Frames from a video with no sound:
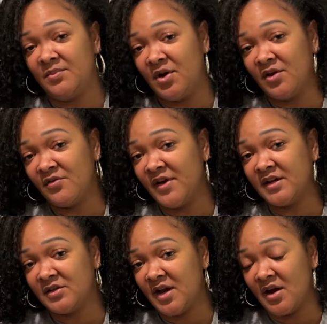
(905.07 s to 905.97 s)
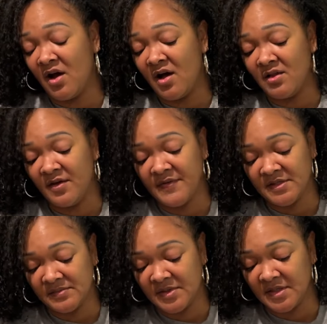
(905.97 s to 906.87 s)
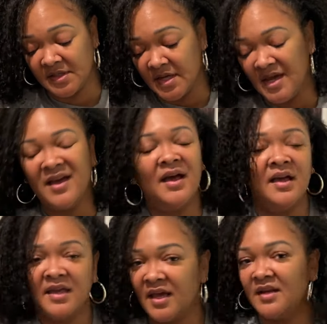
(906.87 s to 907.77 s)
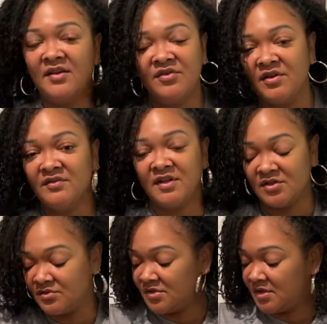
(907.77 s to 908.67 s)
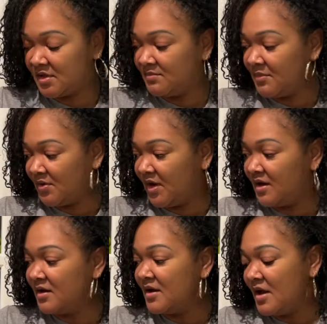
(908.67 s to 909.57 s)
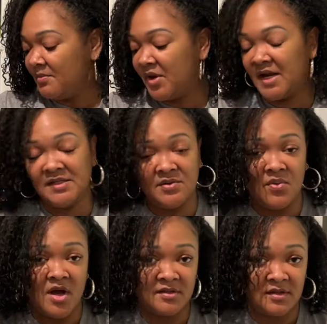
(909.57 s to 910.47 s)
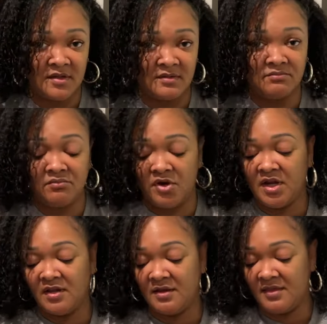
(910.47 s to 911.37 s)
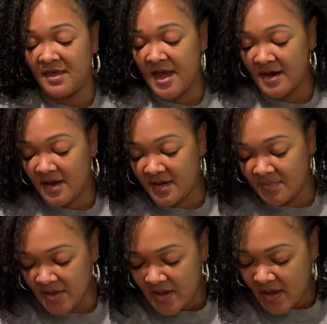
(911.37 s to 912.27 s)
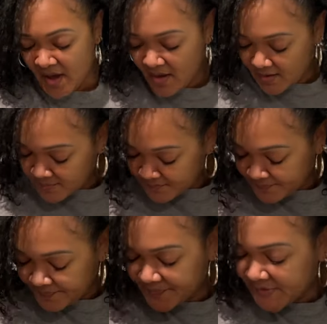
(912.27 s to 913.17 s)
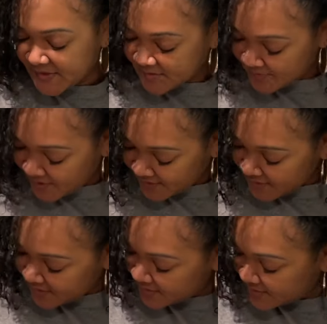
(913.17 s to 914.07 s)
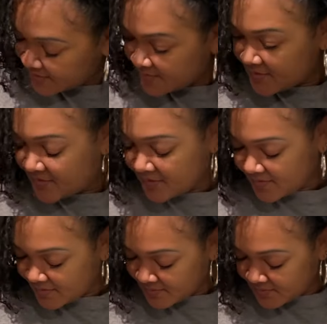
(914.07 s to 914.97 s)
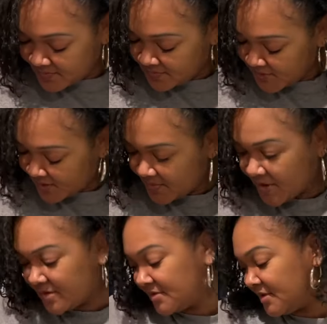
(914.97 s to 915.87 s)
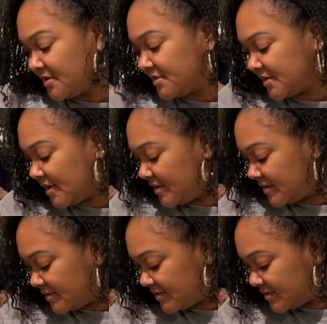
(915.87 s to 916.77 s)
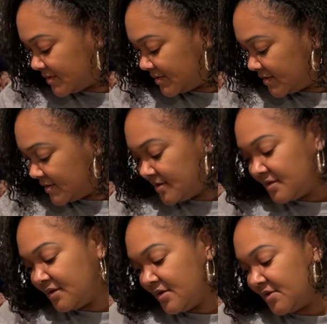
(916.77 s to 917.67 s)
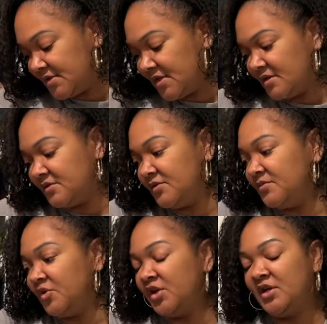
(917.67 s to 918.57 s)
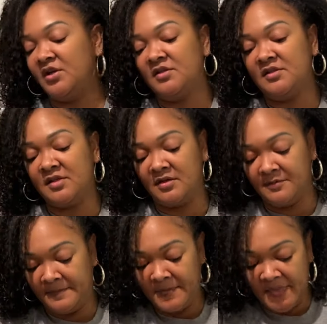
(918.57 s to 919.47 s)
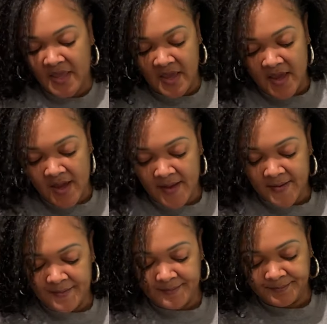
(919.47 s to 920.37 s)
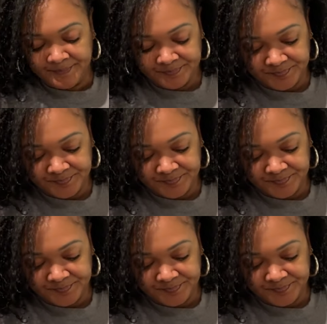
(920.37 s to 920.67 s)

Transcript: prickle factor at all on this one. Again, if you're even interested in mohair, but I did want to bring that up. Let's see, do I have any wear marks on this side? No, this side's doing pretty good still. Um,